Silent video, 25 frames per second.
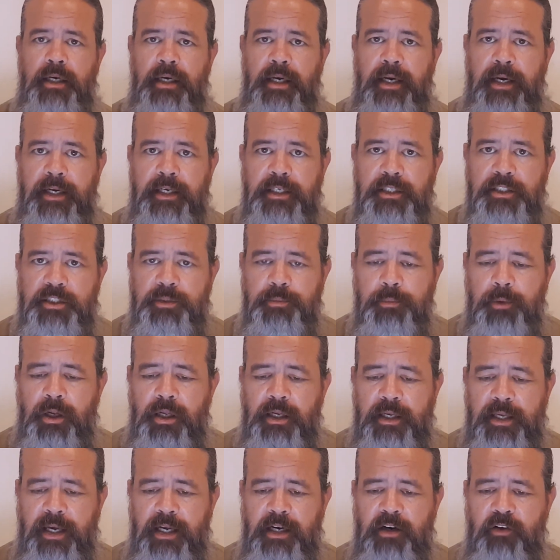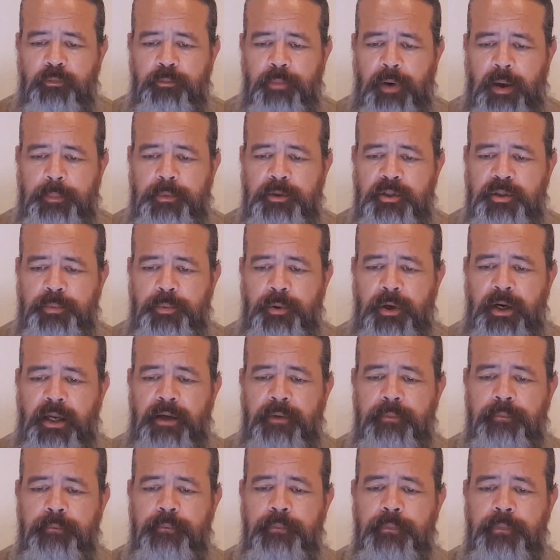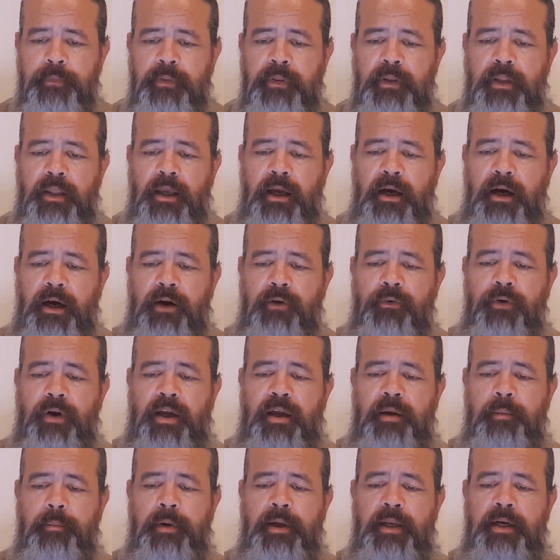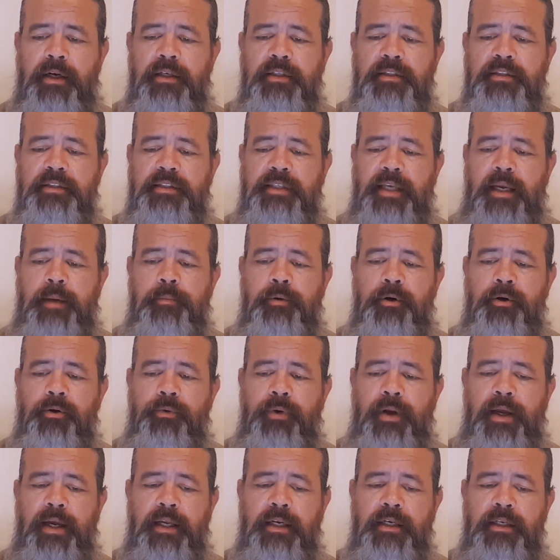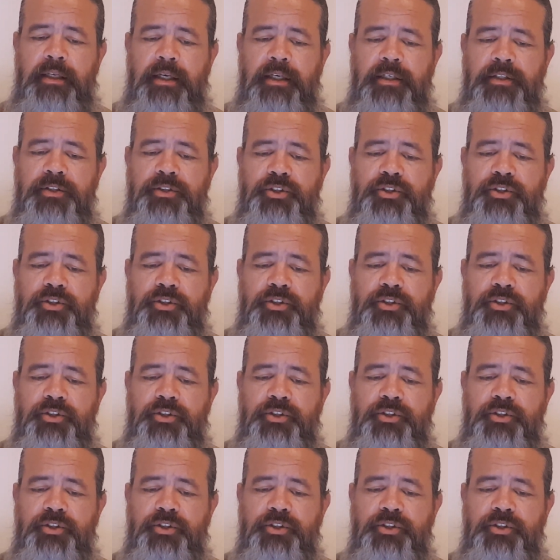A small can of pepper spray, I recommend Sabre Red in